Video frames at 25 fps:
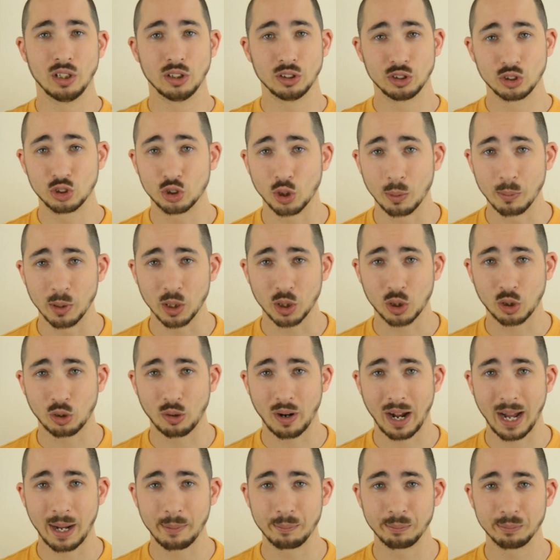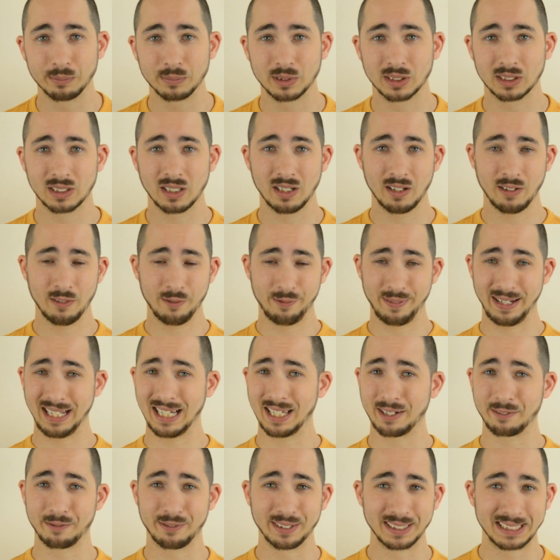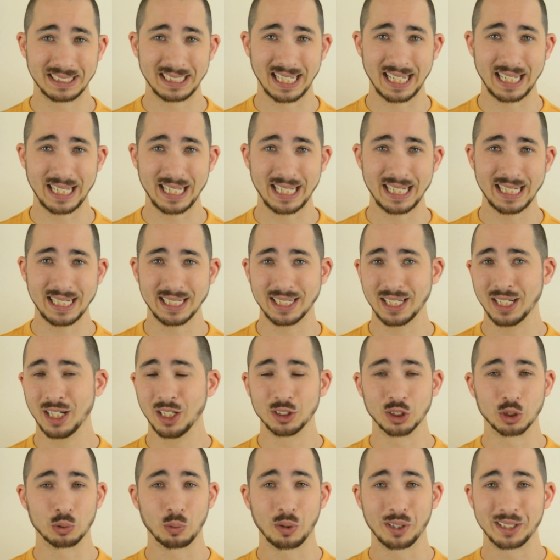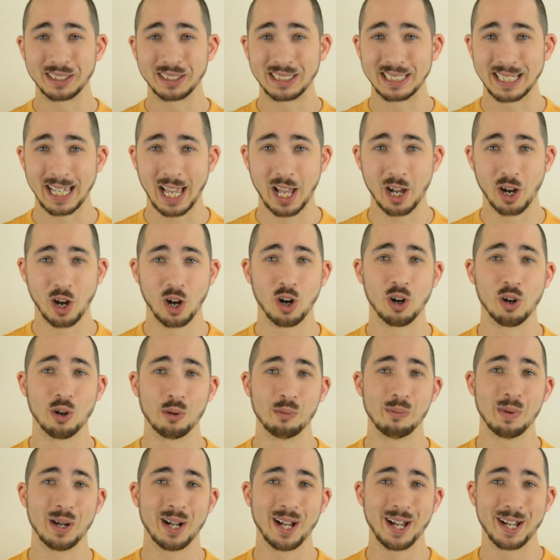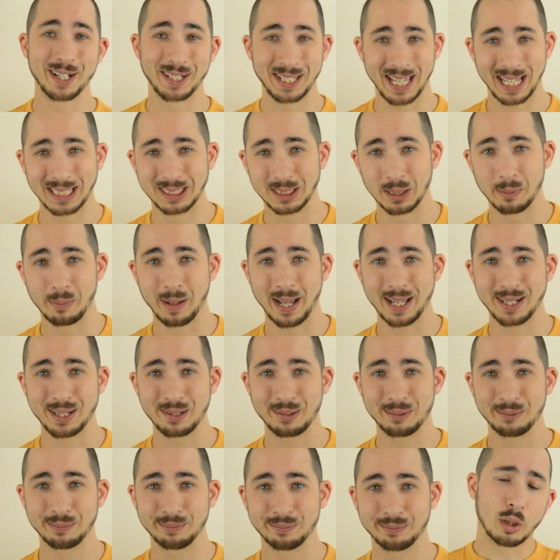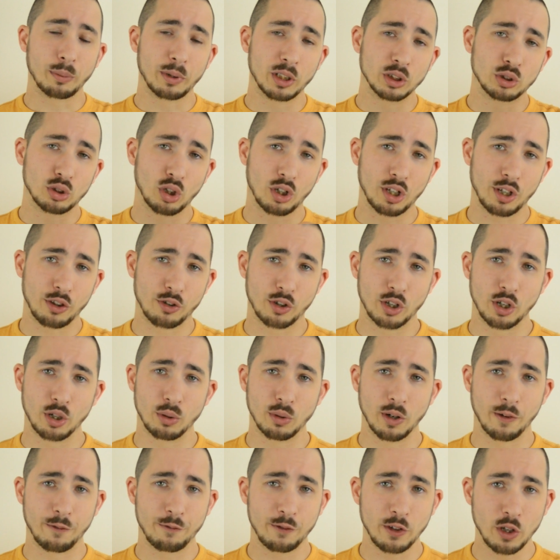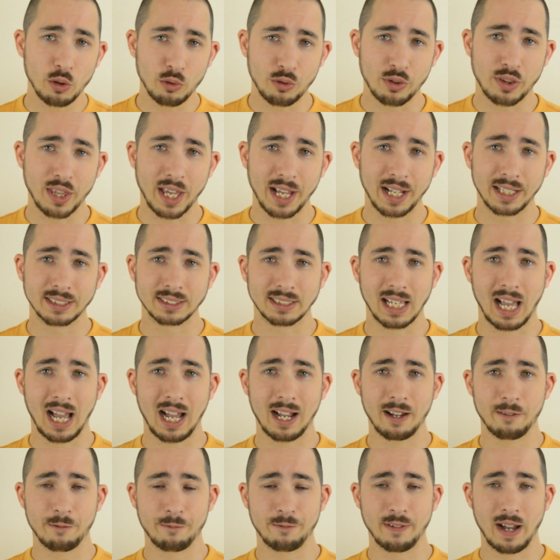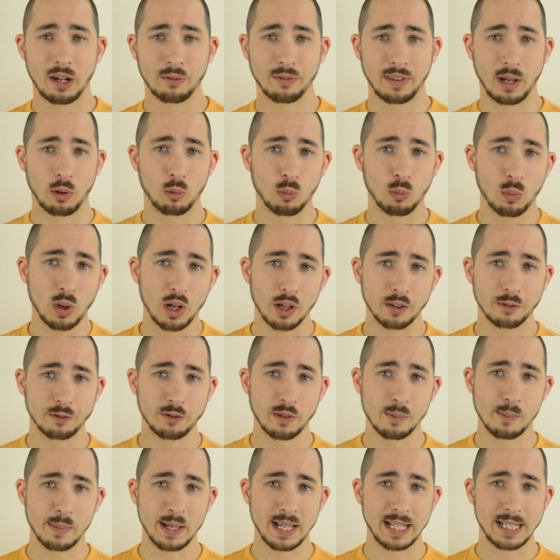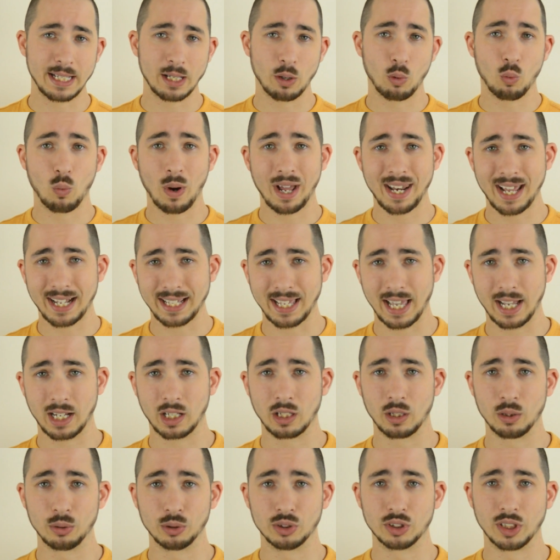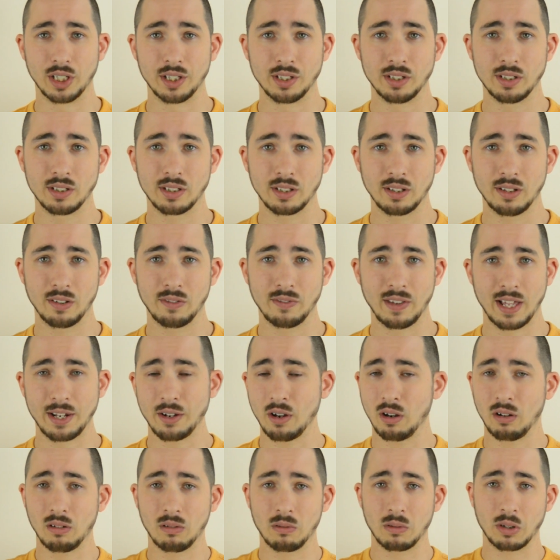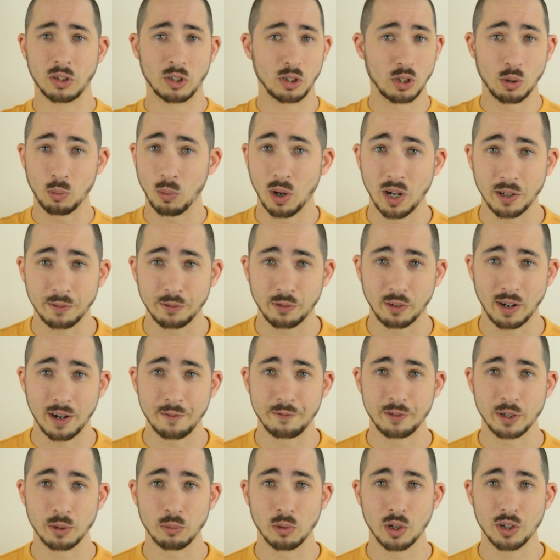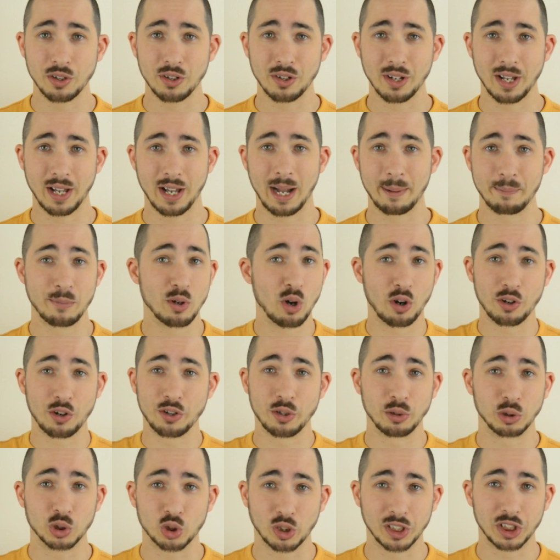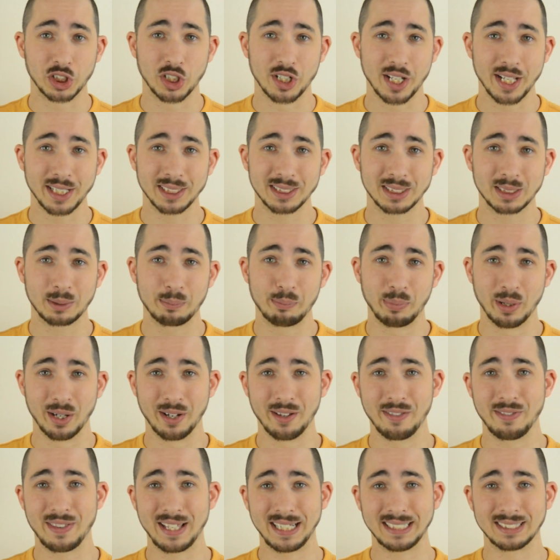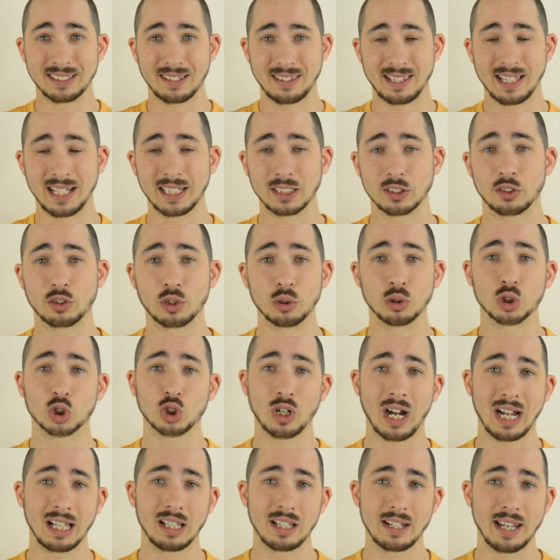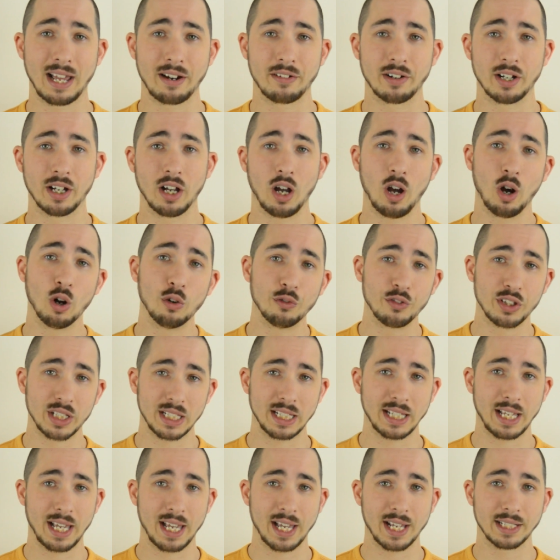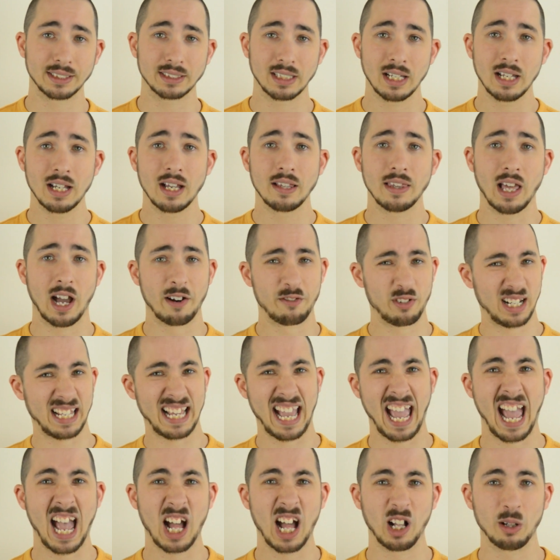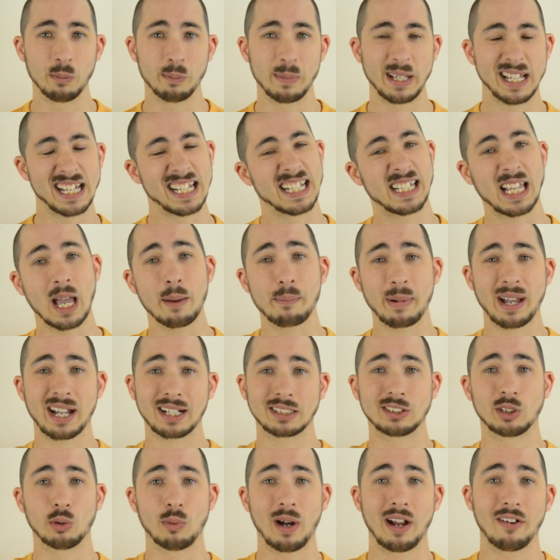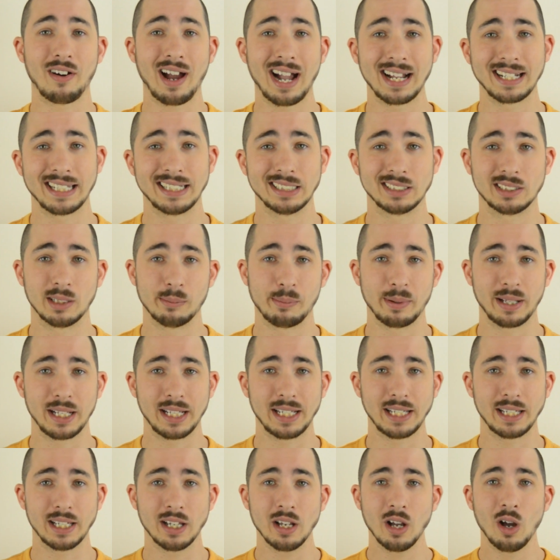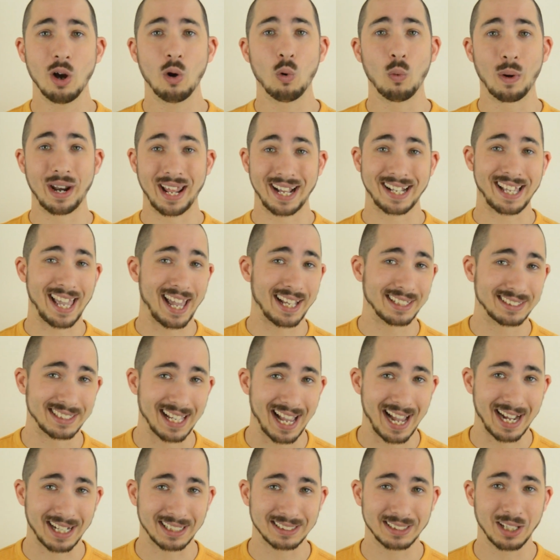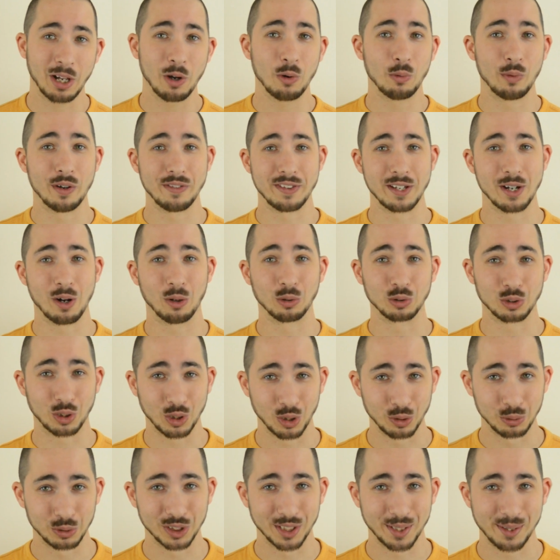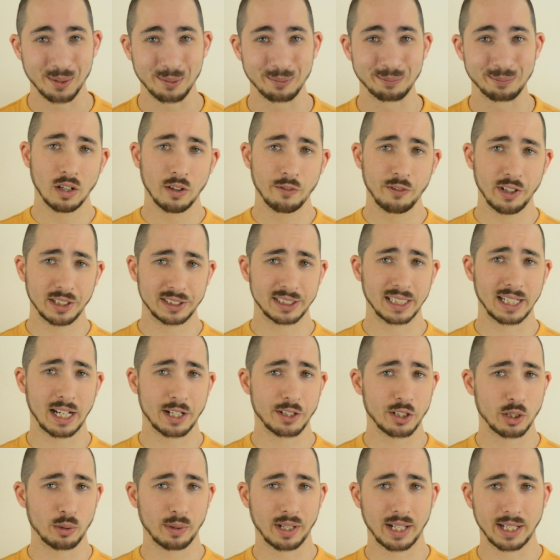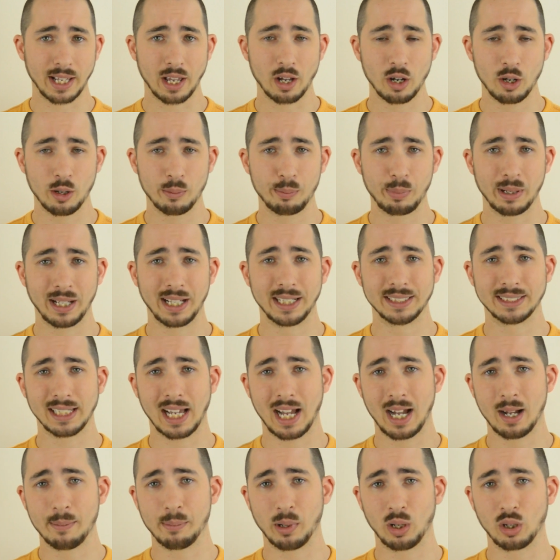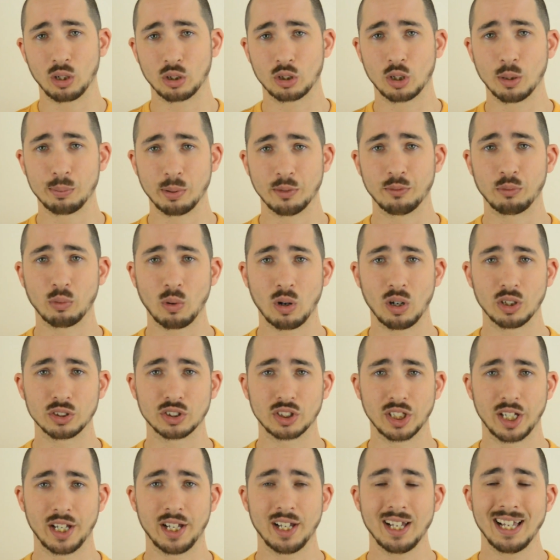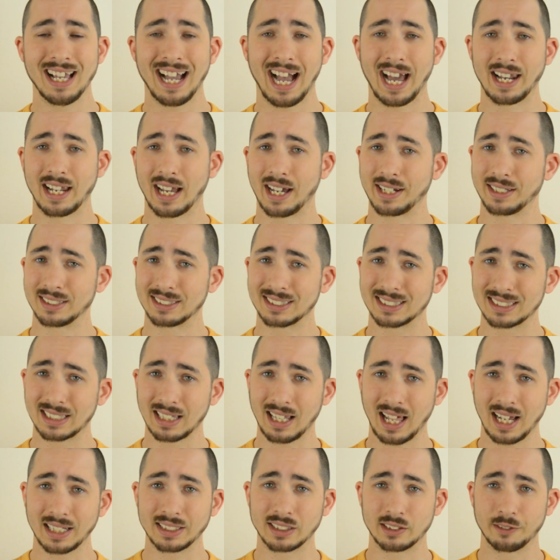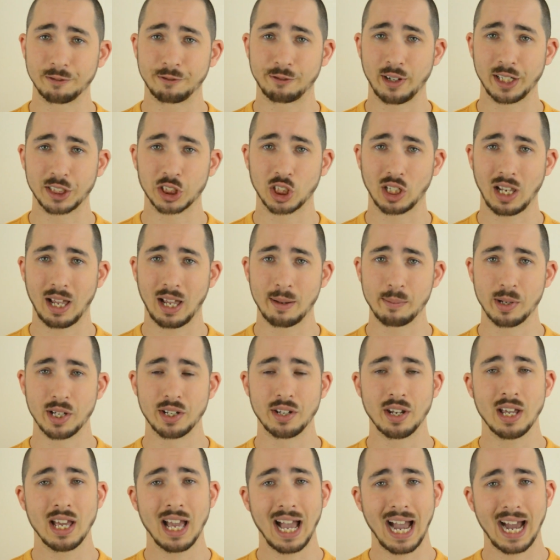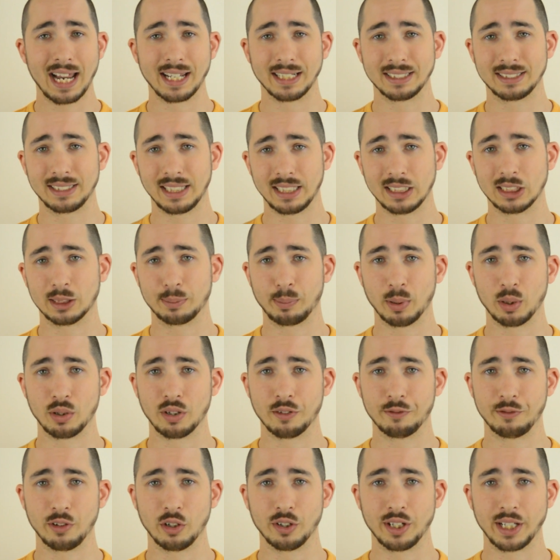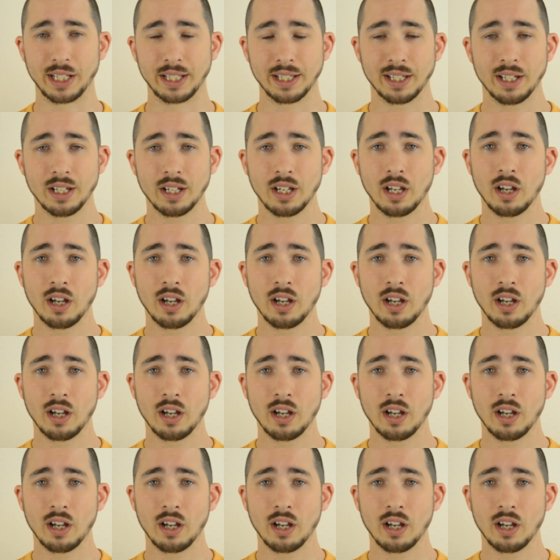Stomach cramps, feeling fatigued, just wanted to get home and get to bed. So I'm going to talk you through a few things that I have found that work for me when I get glutened. They're not going to work for everyone, I'm not a nutritionist, but these are things through trial and error over the years that have really helped me get back to where I need to be when I get attacked with the old gluten. First thing I do when I get up is I boil a cup of water and I add a slice of fresh lemon and a teaspoon of honey.